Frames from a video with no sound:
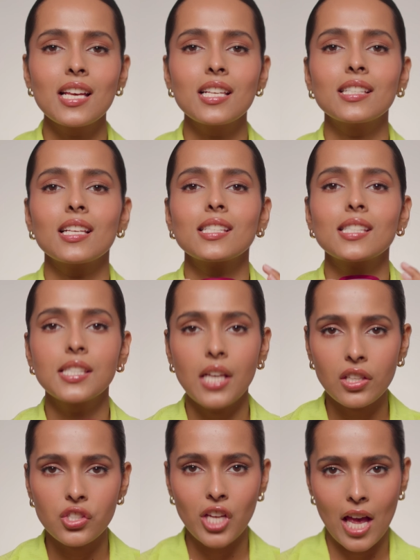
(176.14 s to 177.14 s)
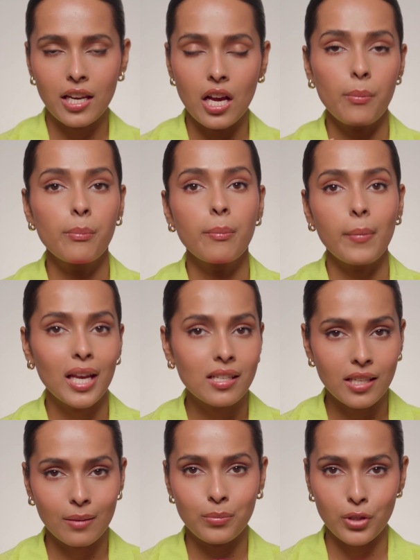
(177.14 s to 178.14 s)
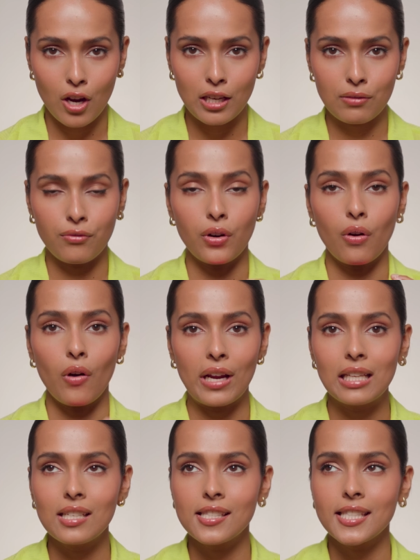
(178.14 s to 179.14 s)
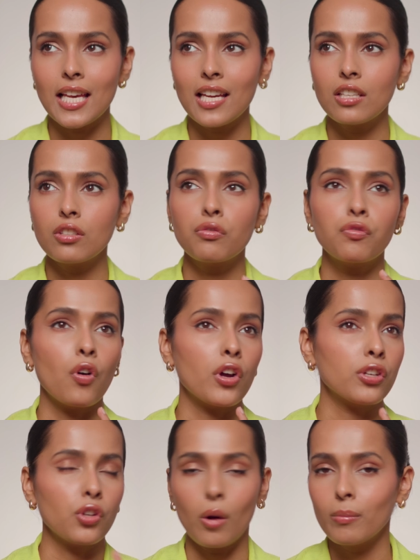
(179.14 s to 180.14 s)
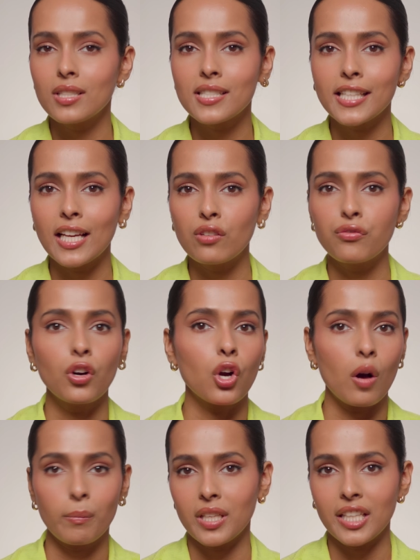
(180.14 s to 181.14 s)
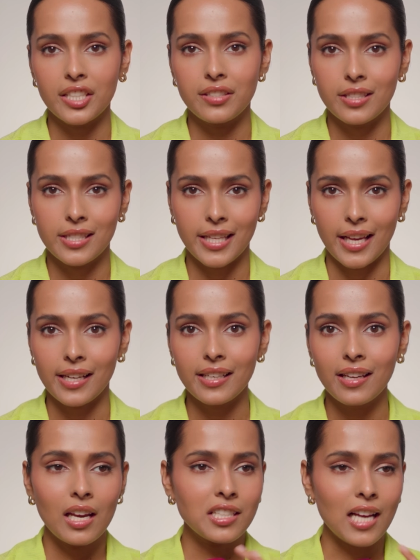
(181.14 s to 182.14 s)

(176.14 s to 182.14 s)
is such an amazing product for oily skin, for normal skin, for combination skin. It